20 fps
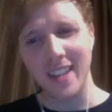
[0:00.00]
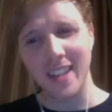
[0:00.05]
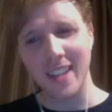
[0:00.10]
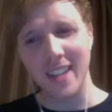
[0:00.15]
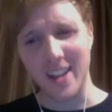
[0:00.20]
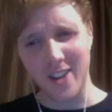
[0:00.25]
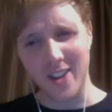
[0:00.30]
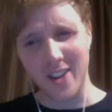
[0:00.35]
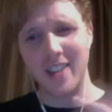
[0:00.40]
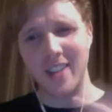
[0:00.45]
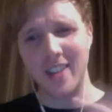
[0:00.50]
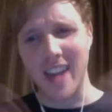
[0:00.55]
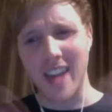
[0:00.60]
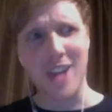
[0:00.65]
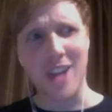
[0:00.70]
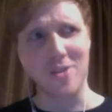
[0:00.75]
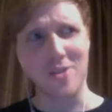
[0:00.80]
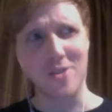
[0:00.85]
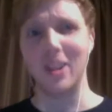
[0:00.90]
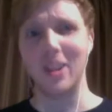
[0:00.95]
like not the
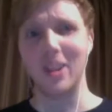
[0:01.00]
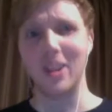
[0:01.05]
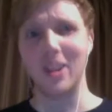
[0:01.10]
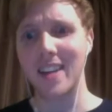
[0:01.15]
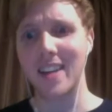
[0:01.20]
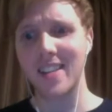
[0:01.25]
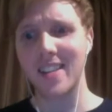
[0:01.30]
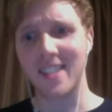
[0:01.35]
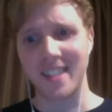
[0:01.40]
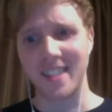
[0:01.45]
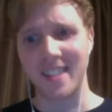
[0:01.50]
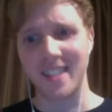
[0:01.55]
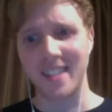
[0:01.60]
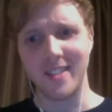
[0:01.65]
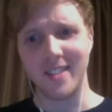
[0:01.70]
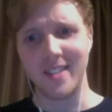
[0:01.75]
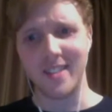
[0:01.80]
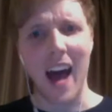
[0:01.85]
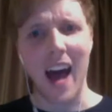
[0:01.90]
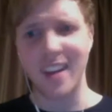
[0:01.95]
actual legs
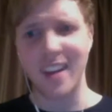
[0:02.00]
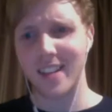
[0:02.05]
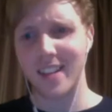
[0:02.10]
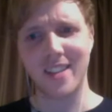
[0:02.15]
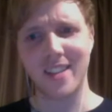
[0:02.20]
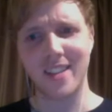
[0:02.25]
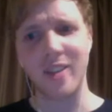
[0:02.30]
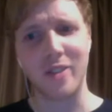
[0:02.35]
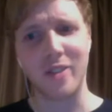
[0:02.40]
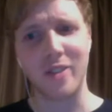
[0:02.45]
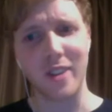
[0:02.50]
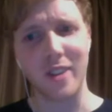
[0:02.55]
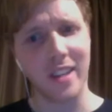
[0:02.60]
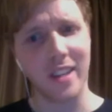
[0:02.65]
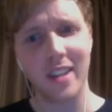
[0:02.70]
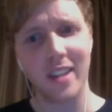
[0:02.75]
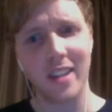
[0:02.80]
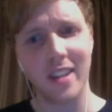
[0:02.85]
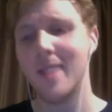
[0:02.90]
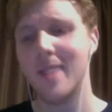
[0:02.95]
and eyes and
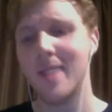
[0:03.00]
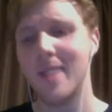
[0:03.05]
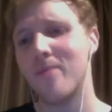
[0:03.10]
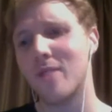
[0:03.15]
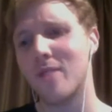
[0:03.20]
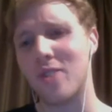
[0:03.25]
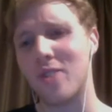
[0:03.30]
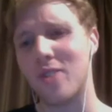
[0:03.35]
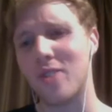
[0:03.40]
everything. So I was